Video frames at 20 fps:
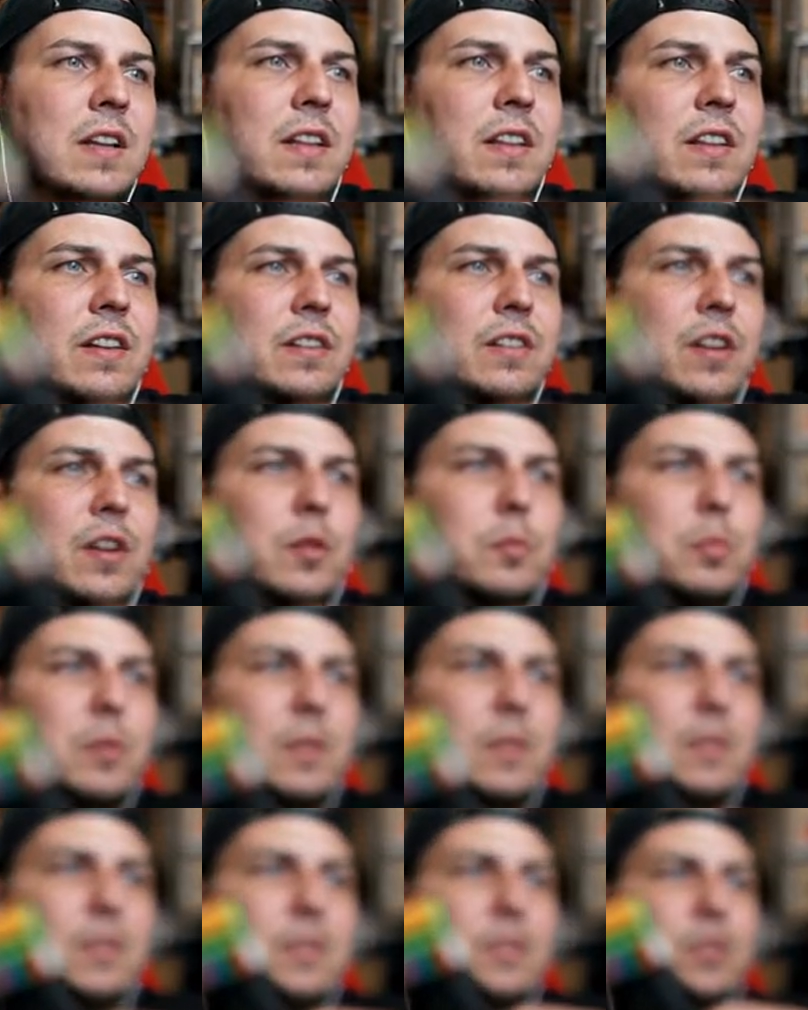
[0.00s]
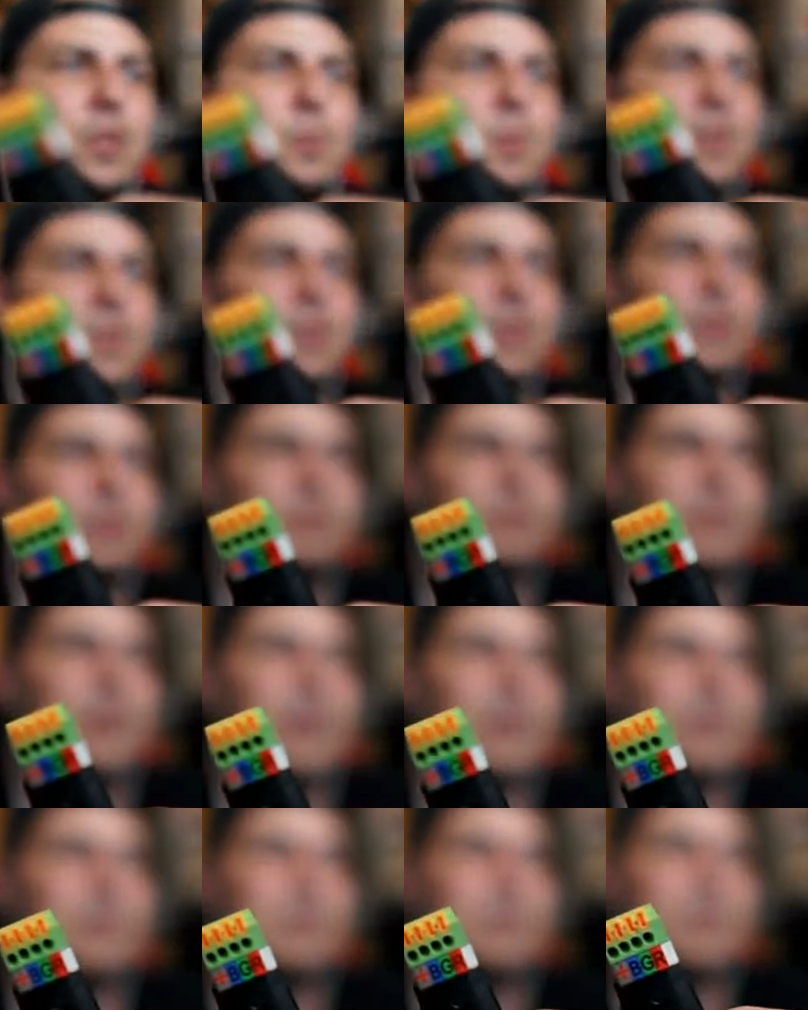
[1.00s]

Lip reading: They're dope so much so, in fact,